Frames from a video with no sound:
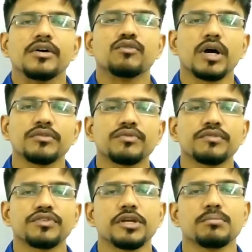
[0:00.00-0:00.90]

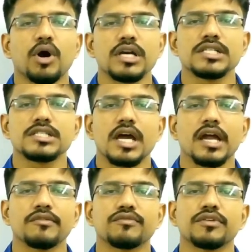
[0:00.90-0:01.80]
150 boys
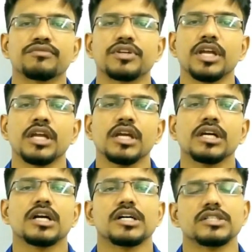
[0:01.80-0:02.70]
and 50
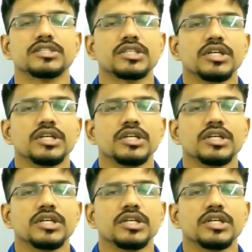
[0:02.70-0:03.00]
girls.